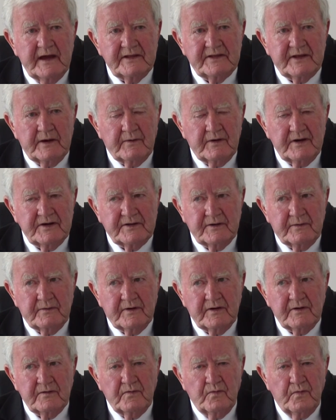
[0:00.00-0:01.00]
They
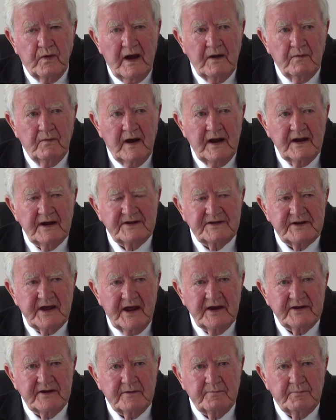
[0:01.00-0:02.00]
were well
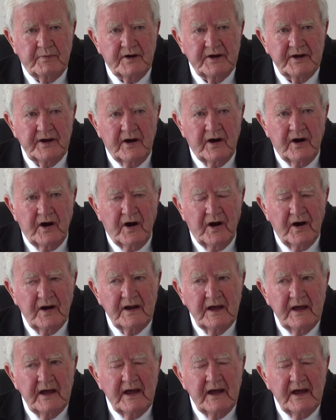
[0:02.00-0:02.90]
attended by all